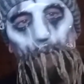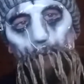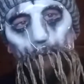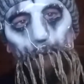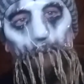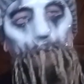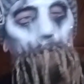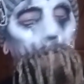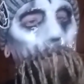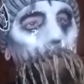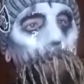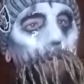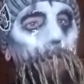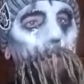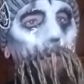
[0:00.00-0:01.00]
Yeah, that'd
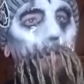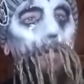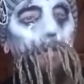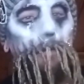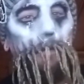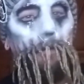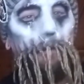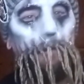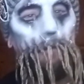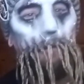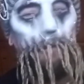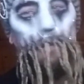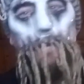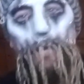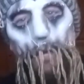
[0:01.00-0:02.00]
be all.
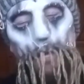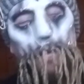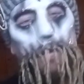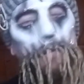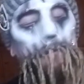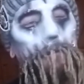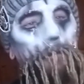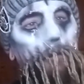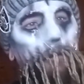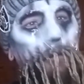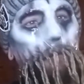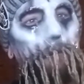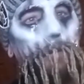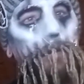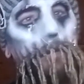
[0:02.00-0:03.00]
I would
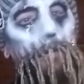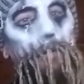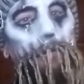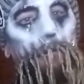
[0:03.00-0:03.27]
love that.